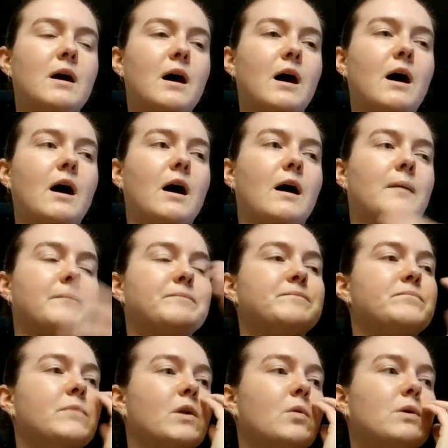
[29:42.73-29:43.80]

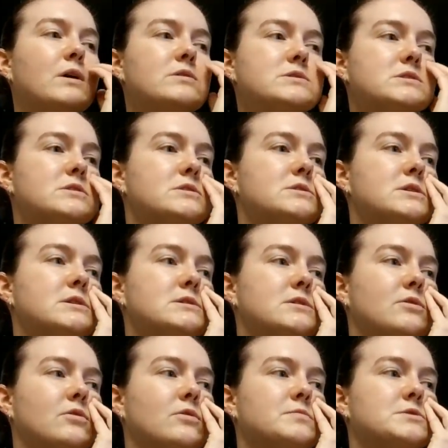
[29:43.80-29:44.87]
What else in this is an
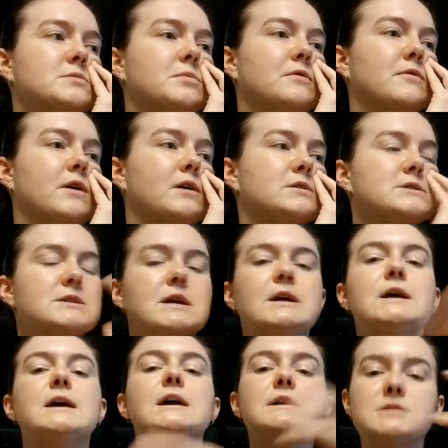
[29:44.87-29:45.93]
Herbes de Provence?
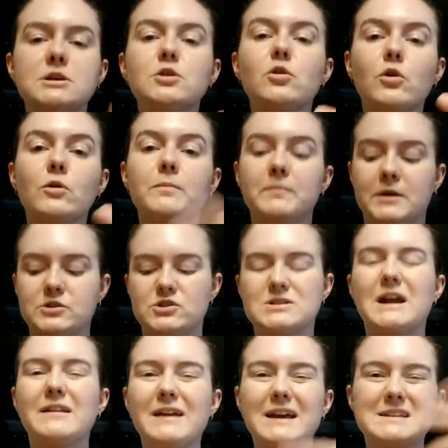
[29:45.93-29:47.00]
It's an herb mix. It's
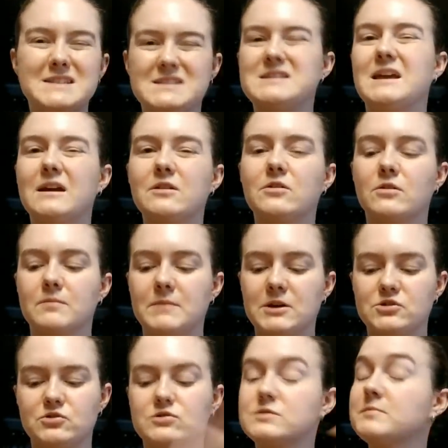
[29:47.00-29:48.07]
kind of like a standard
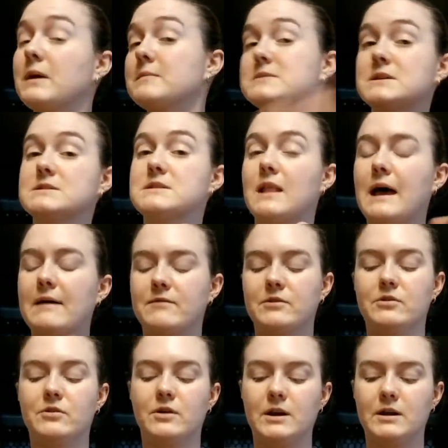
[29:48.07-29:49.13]
mixture. Sometimes it's
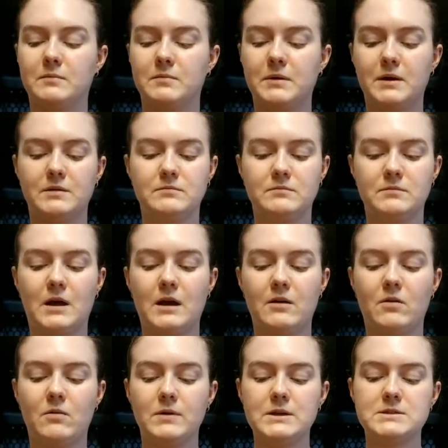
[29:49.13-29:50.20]
lavender in it, but not
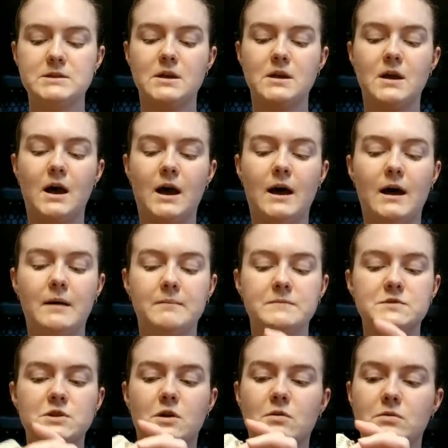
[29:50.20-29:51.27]
always.
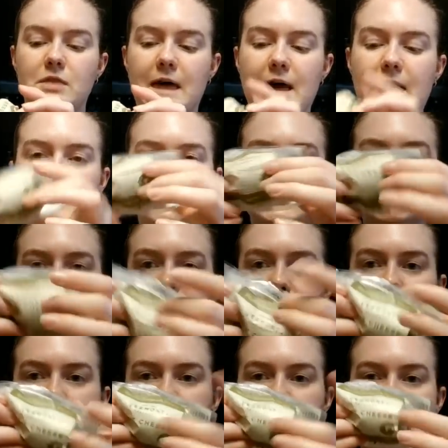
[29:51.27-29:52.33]
So that
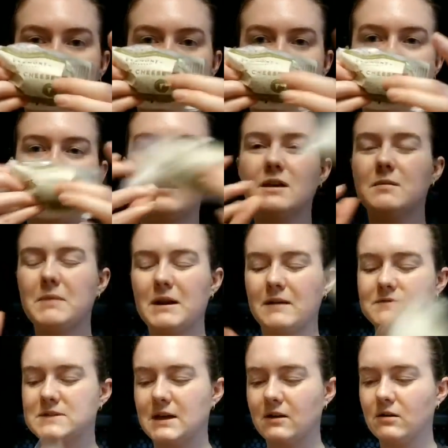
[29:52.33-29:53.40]
is all on here. I think it might
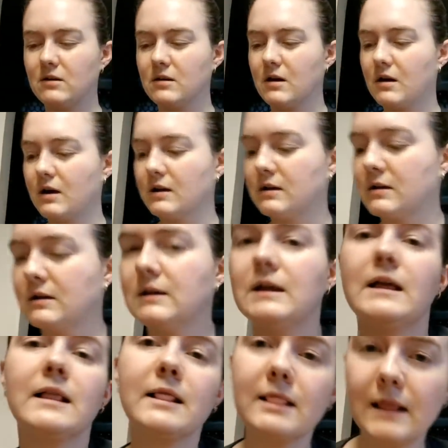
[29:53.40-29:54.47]
have tarragon.
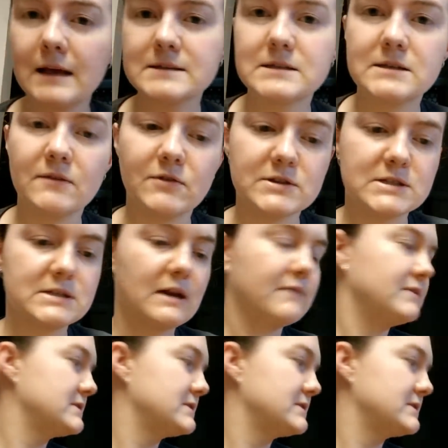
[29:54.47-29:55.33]
Lots of different stuff.